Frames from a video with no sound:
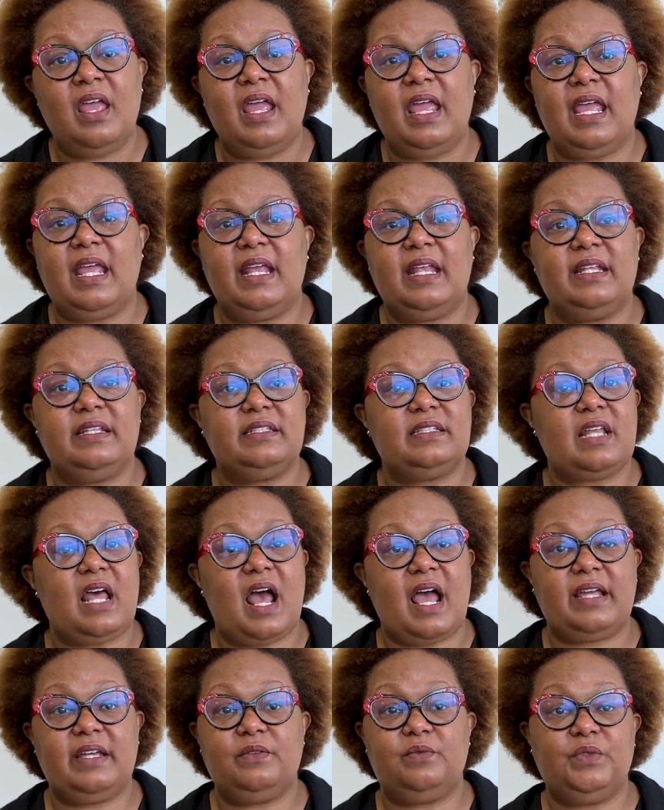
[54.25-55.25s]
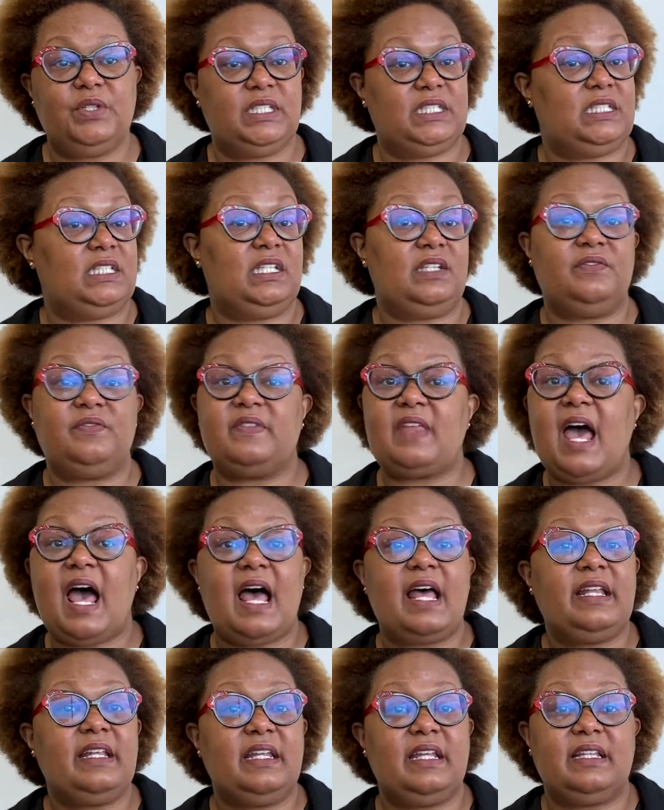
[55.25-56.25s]
And I received
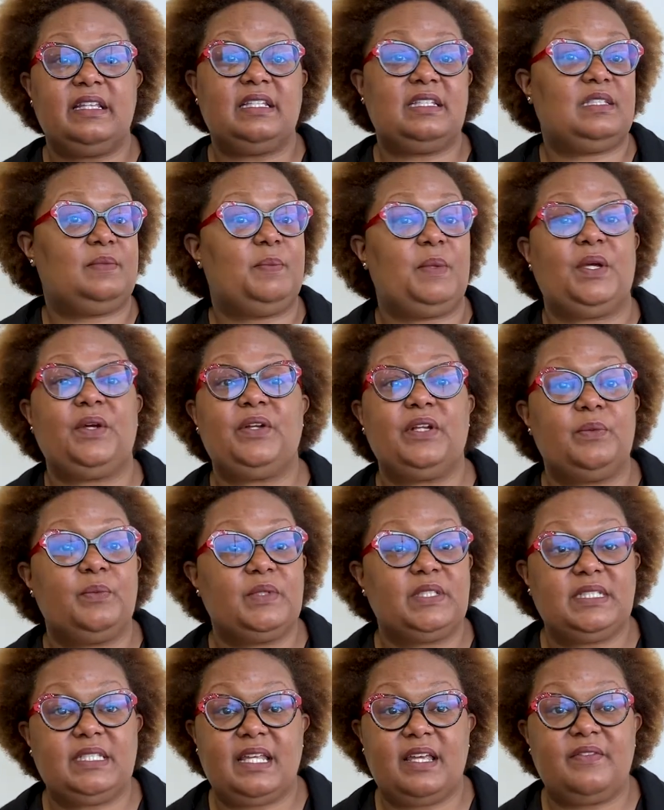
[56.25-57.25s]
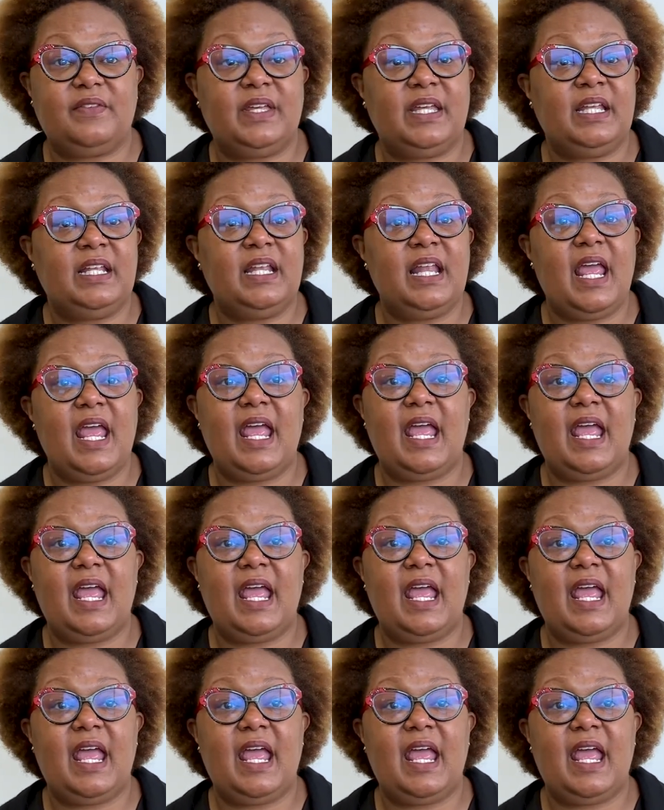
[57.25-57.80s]
that in the spirit it was given.